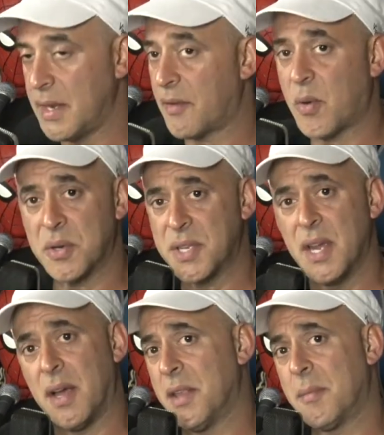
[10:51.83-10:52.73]
Now, of course,
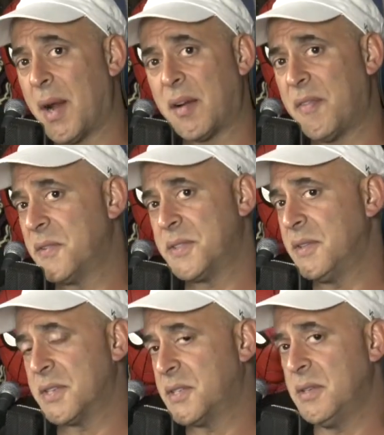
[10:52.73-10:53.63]
other microphones
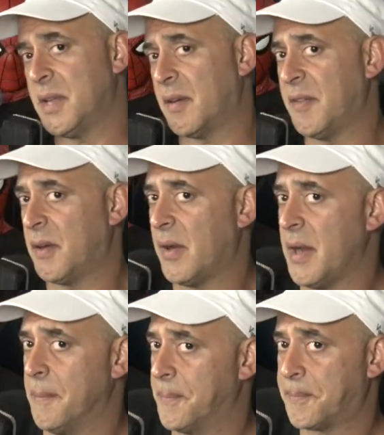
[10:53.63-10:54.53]
do this too that are figure
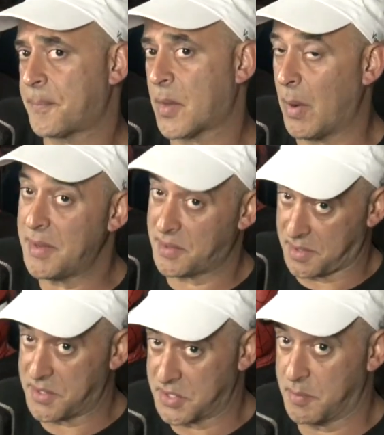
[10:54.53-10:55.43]
8, right?
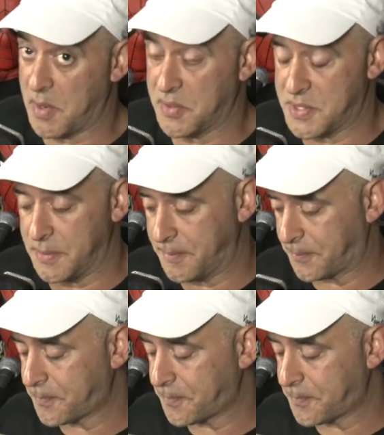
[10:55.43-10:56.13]
Because they're supposed to.